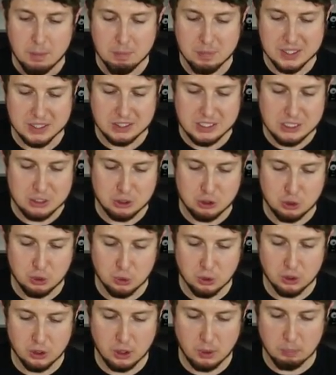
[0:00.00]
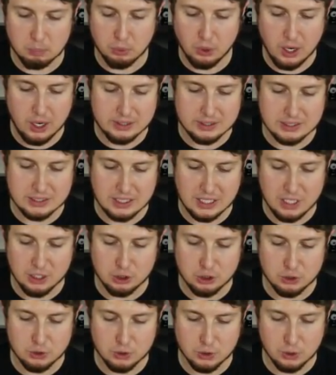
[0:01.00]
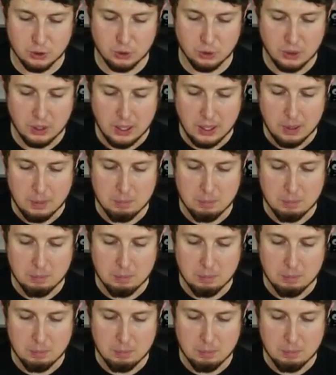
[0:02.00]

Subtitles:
Misty's Duel, Brock Sandshrew,